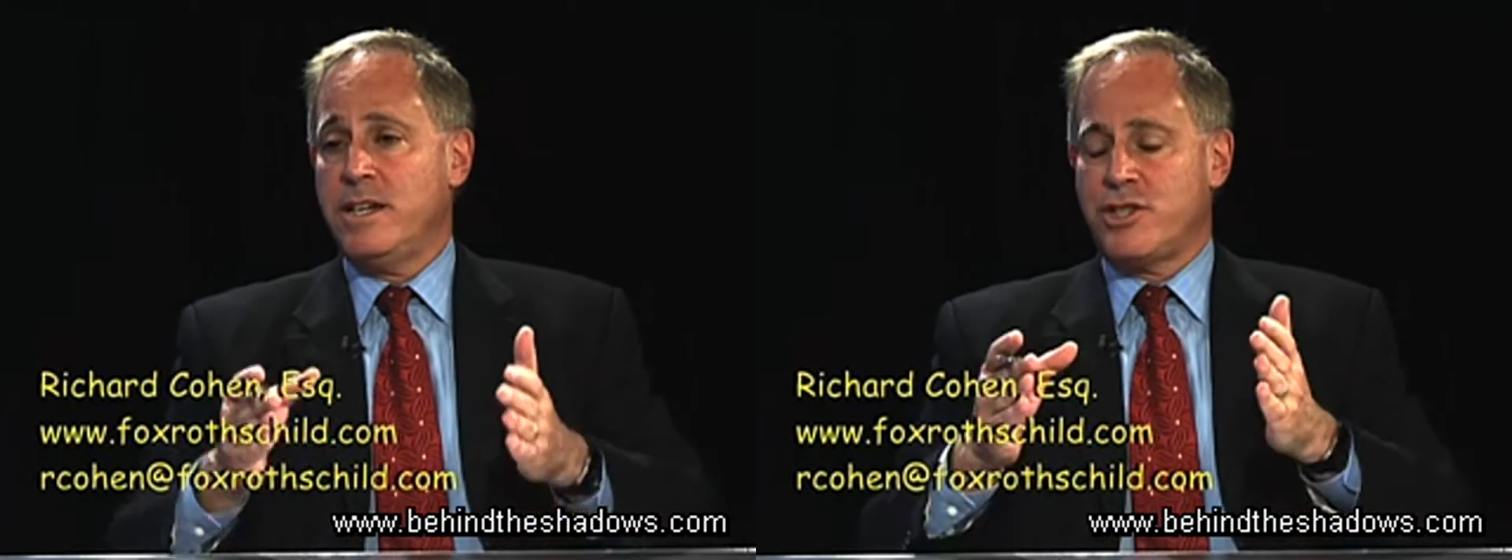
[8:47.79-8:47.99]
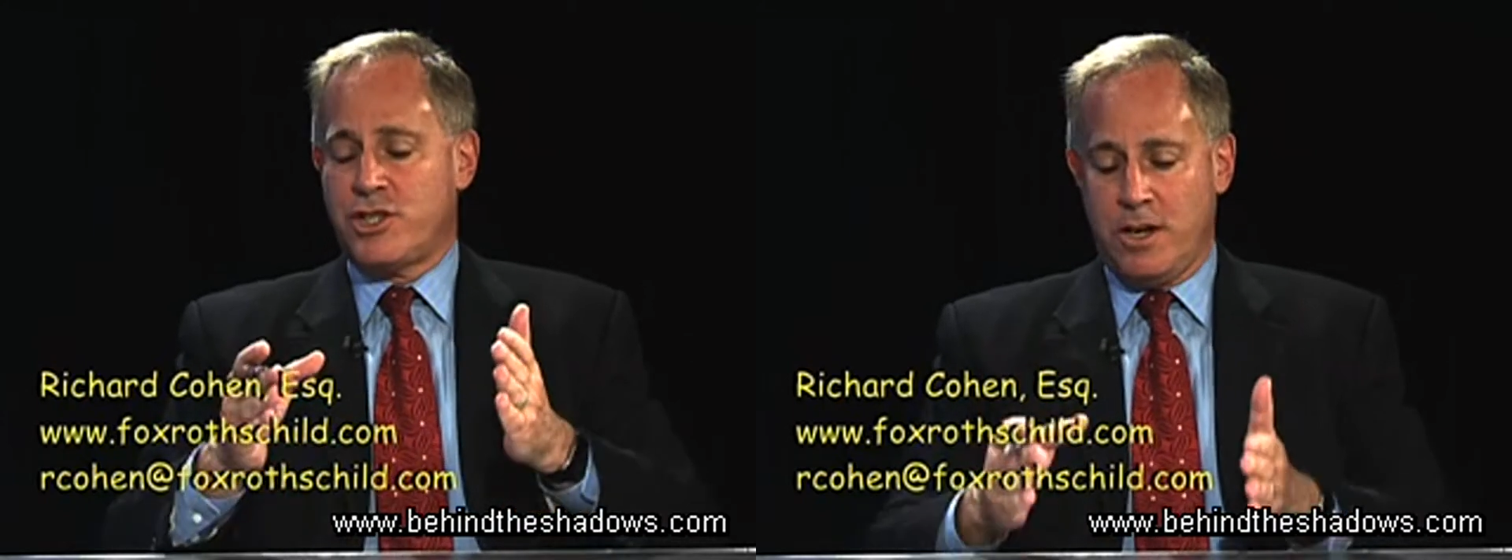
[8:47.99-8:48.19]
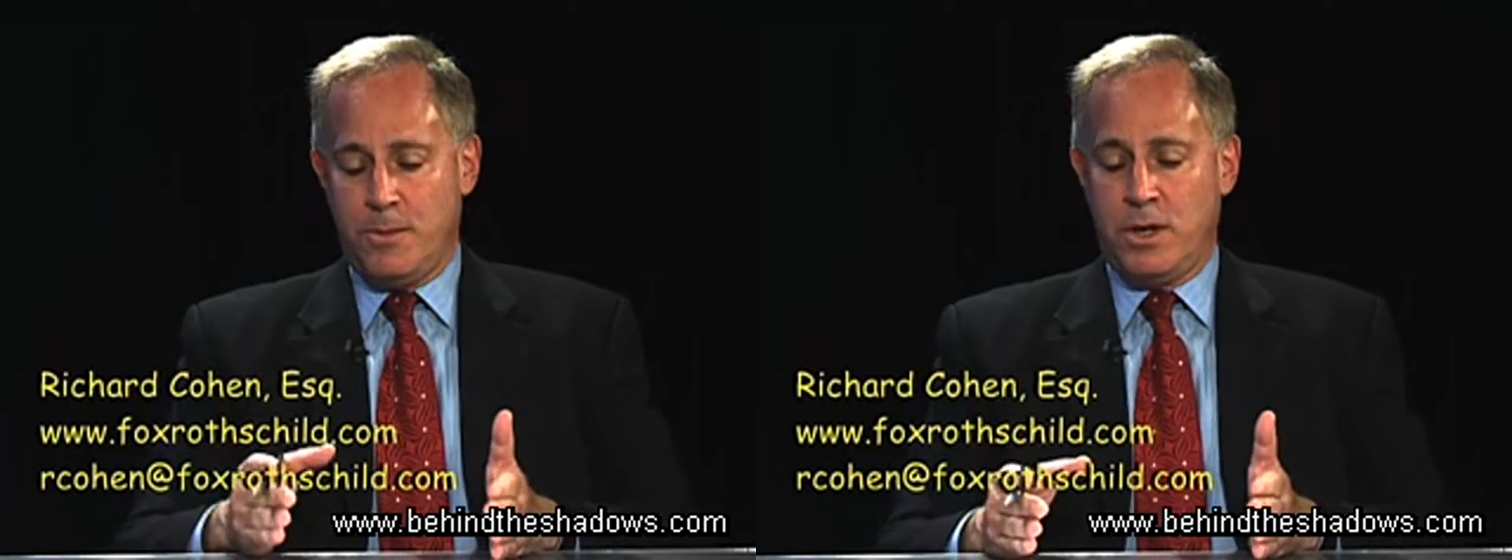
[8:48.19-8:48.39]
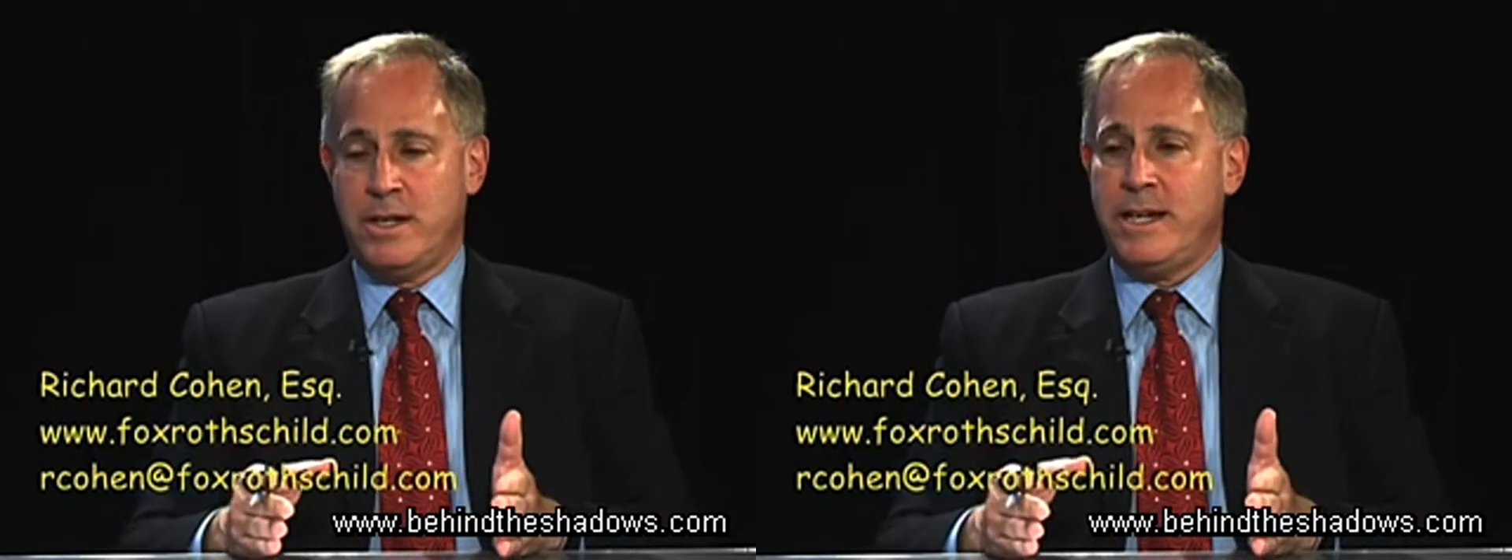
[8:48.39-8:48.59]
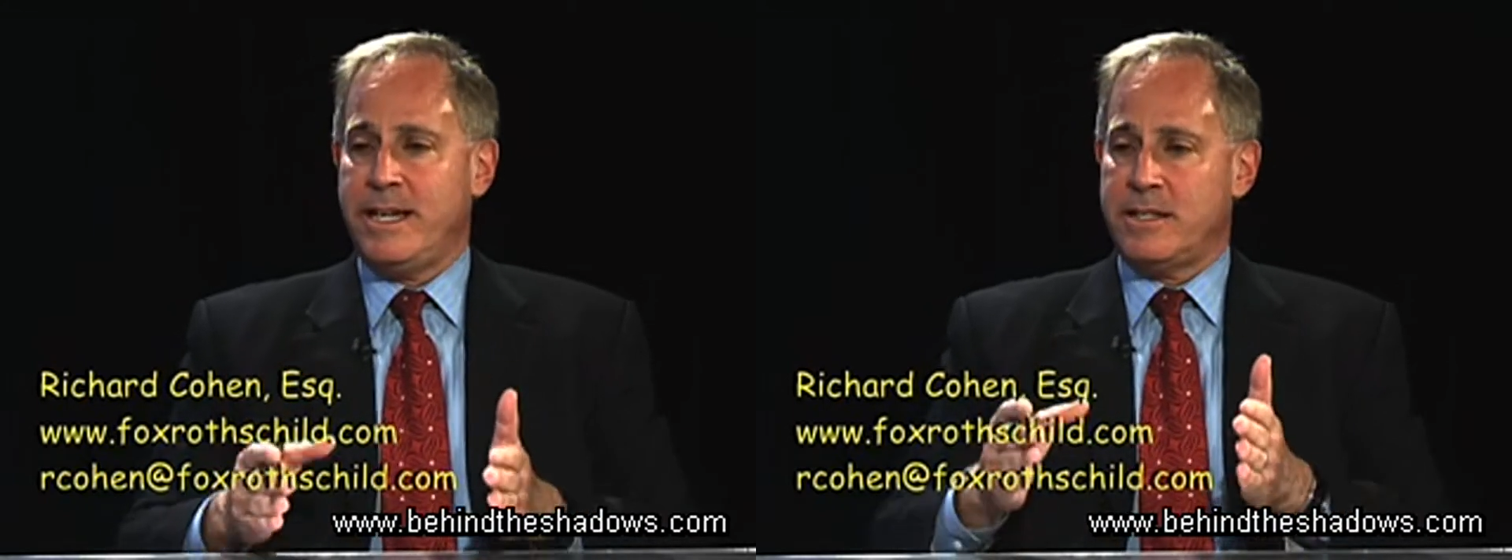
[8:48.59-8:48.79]

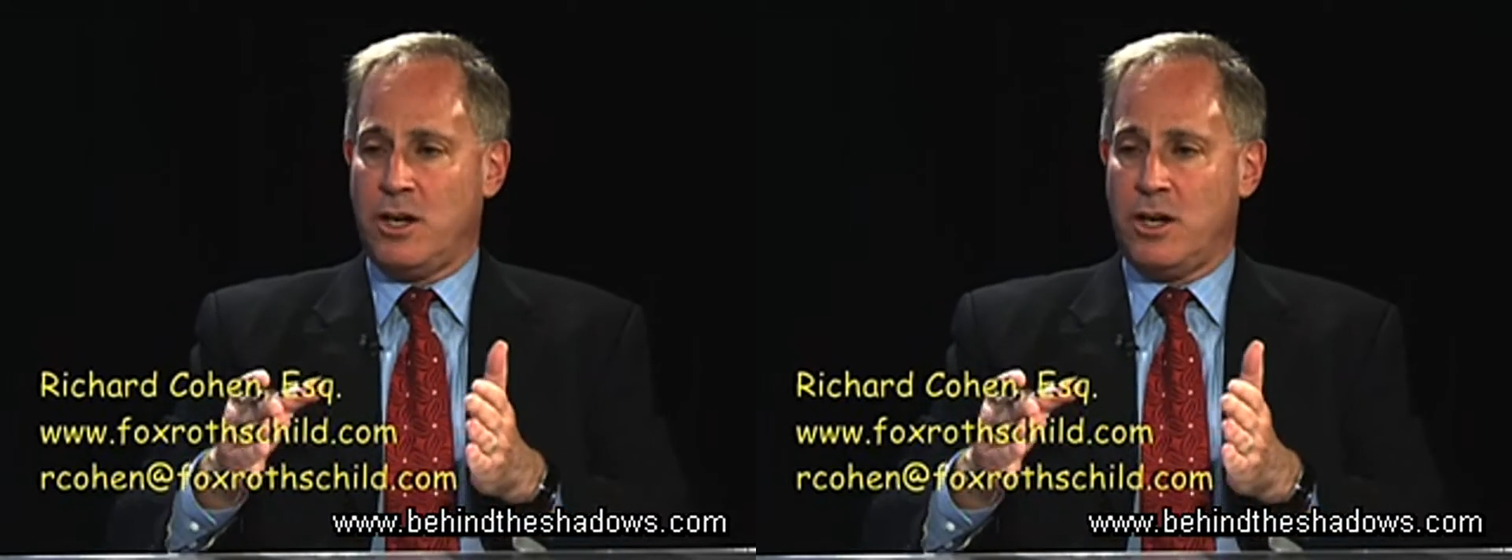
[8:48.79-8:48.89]
someone is